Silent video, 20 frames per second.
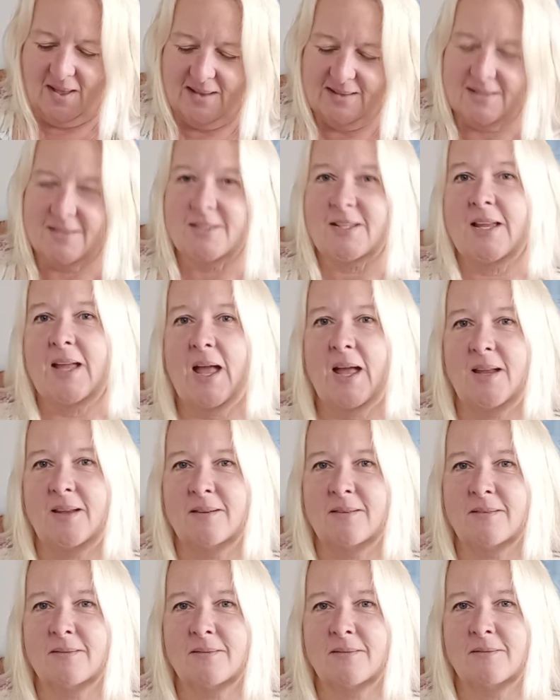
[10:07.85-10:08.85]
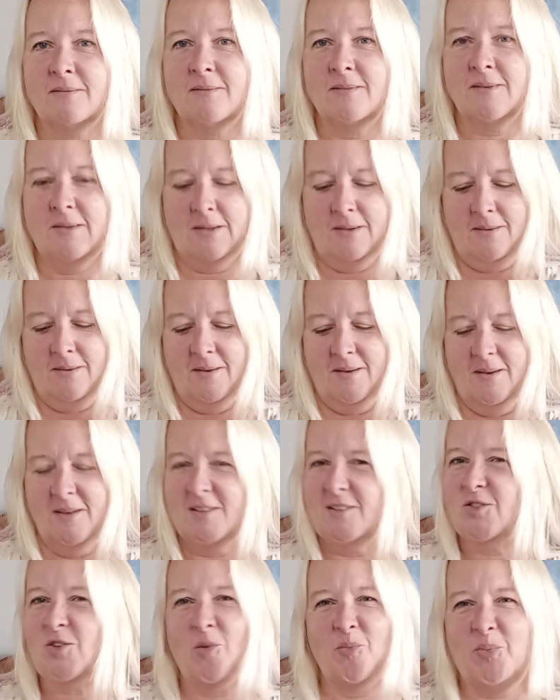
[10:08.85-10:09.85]
can say hey.
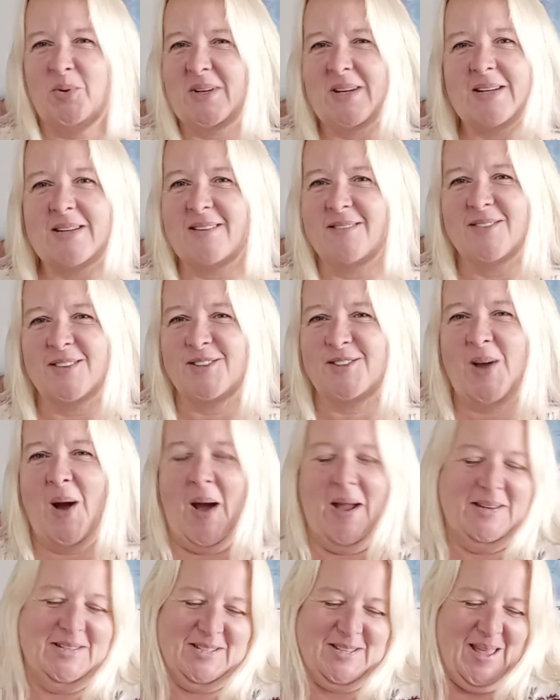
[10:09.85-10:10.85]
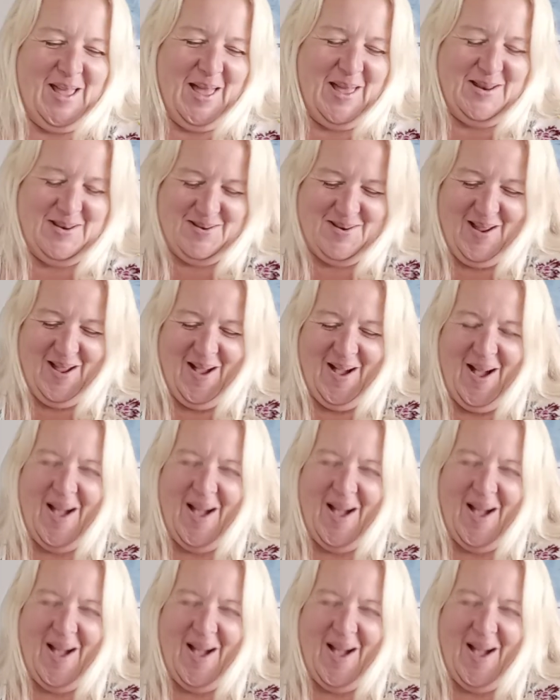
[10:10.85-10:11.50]
Don't put any of this kind in.